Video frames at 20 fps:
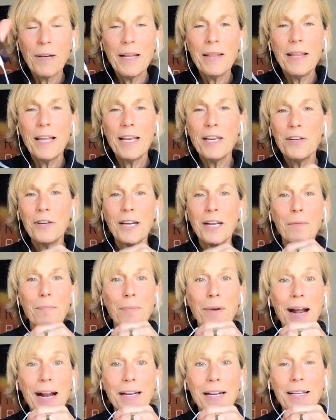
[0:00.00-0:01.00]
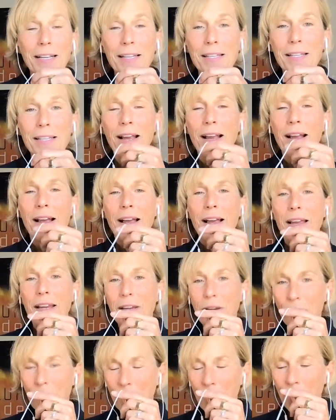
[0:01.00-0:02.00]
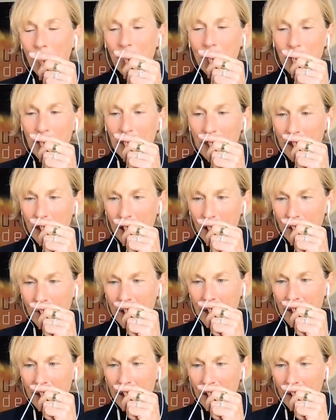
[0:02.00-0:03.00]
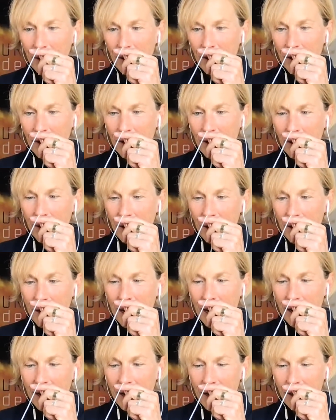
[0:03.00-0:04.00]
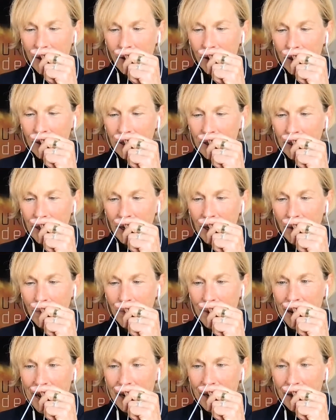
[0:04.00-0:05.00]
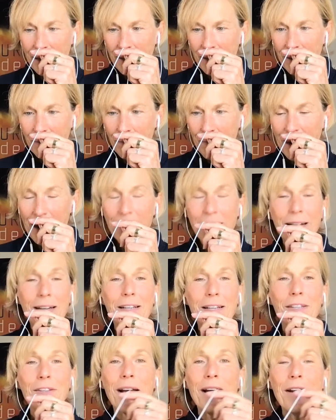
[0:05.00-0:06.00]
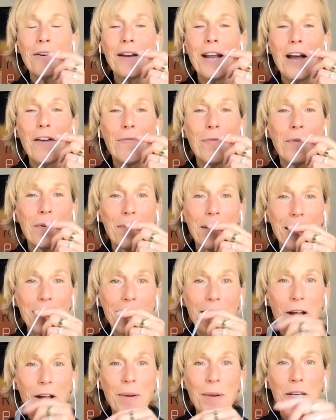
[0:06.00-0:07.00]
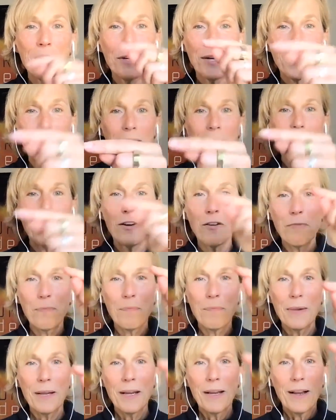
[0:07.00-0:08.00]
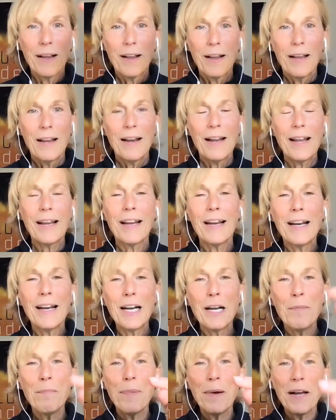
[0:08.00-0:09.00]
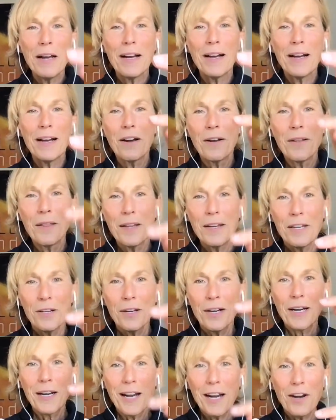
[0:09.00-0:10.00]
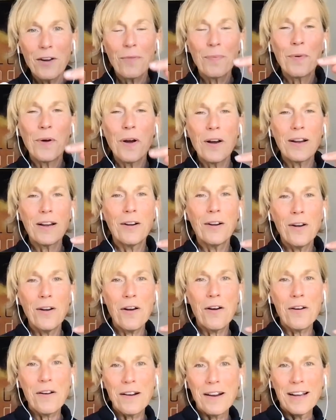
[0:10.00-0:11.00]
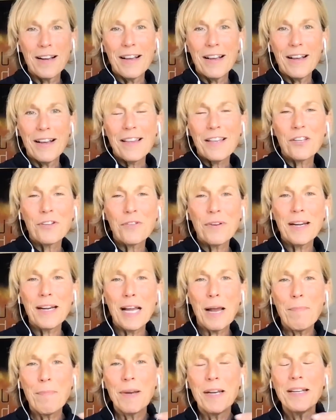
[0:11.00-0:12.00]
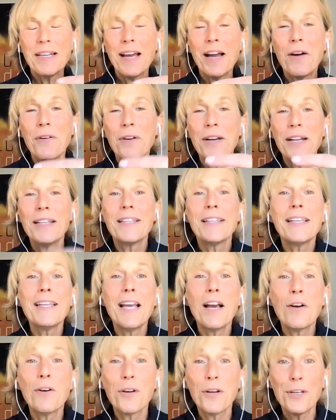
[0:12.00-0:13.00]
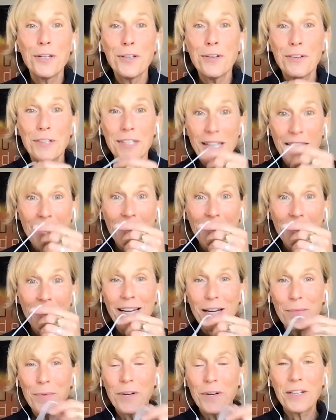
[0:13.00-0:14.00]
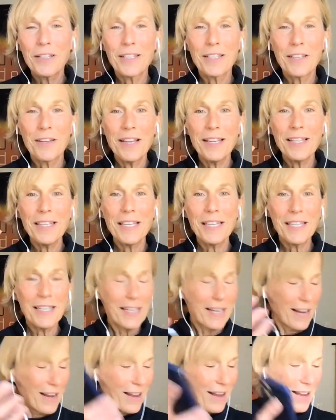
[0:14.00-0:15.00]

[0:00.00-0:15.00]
and then you can practice, using the string and hitting those little black markers. So I don't have one right now, but you can kind of, like a little bug, that you can kind of walk along the string up and down and see how good your targeting works. So this is